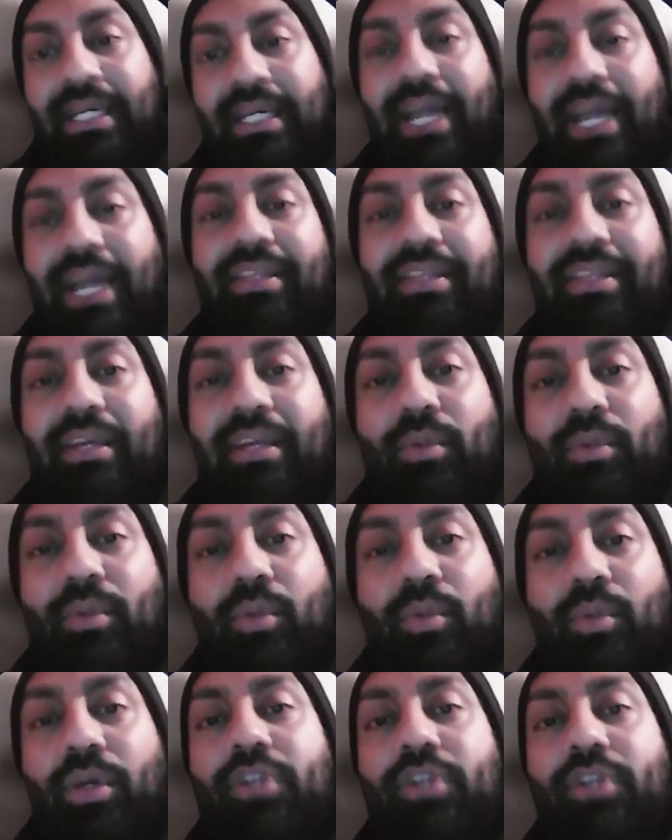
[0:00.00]
And then I will
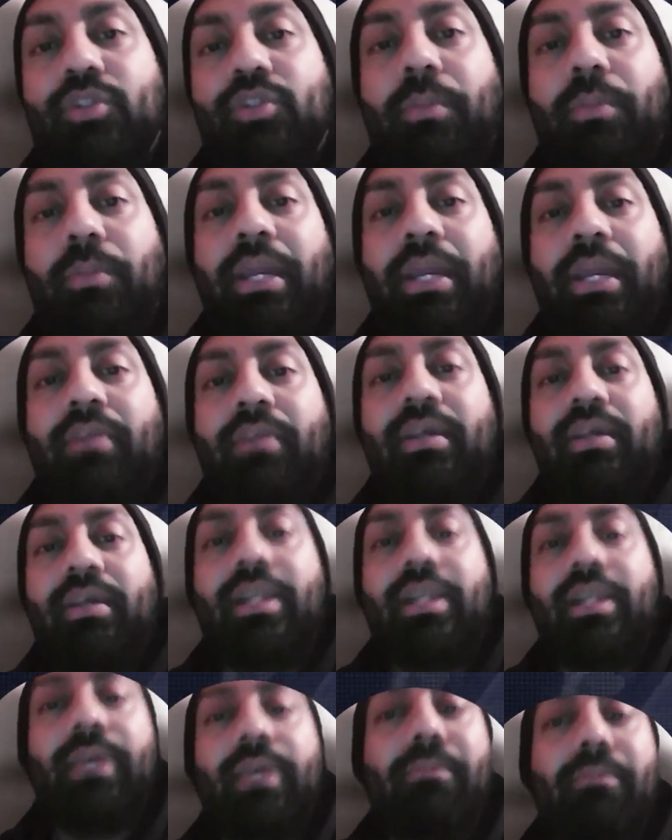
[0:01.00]
work
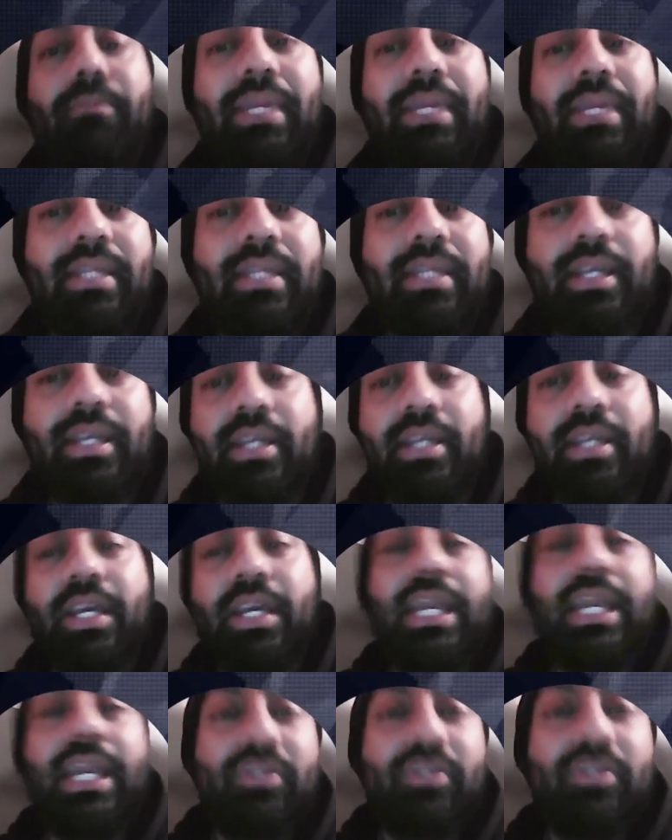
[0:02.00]
superiorly, medially
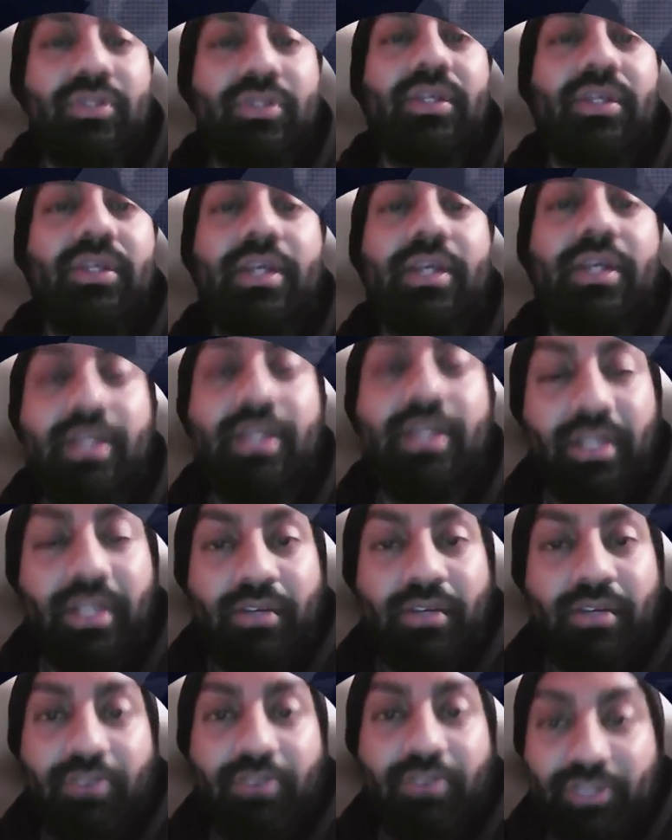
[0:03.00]
into the
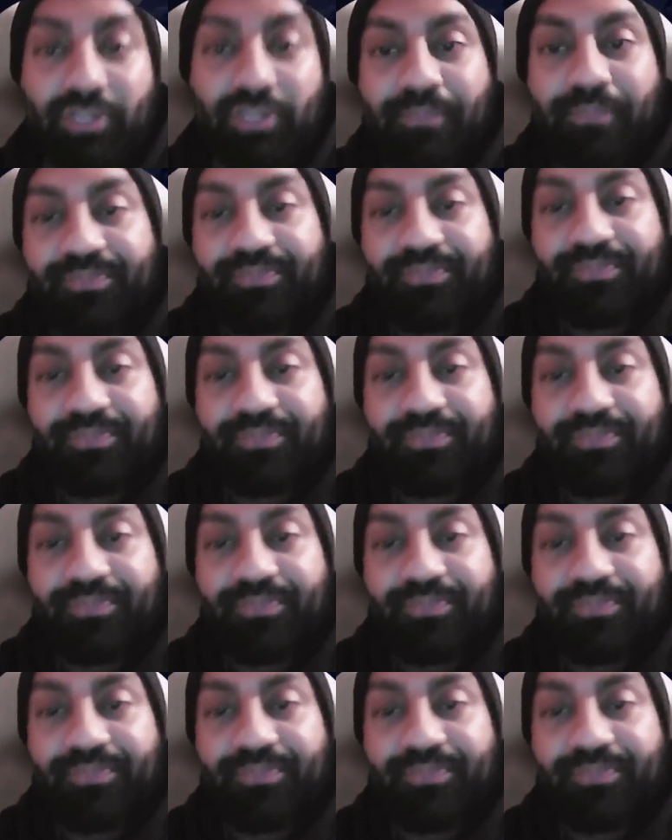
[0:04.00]
fossa.